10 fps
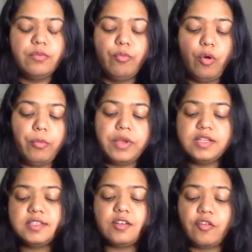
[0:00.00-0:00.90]

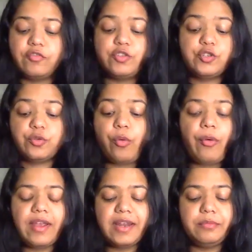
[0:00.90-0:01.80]
moments of
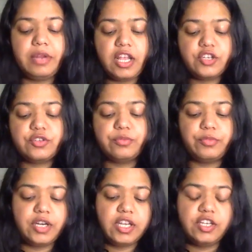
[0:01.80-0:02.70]
joy and pleasure
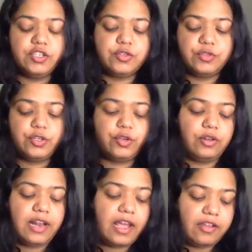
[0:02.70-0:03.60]
bring into your
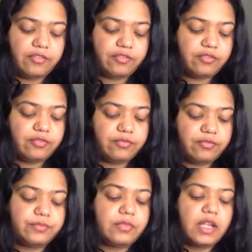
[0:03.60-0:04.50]
life.
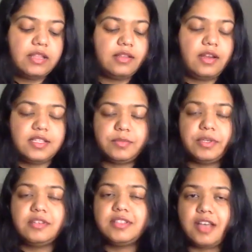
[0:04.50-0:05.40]
There has
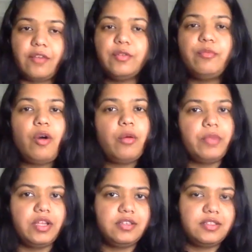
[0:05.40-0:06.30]
been a Tower
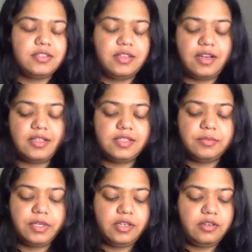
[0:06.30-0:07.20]
moment. There has
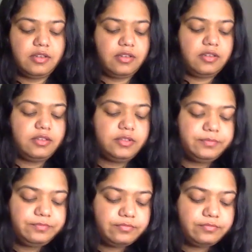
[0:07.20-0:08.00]
been a